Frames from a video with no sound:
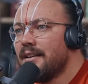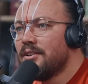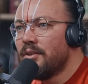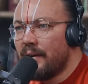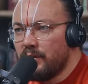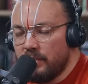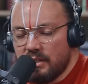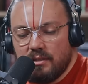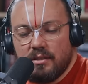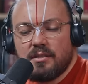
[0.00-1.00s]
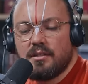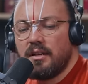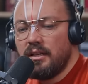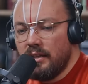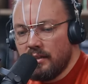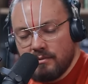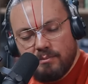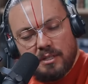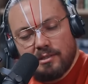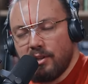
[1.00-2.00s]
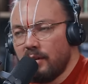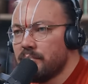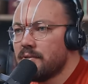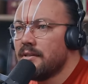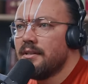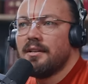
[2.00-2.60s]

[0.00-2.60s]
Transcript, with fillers: You have your business cleaning bus stops.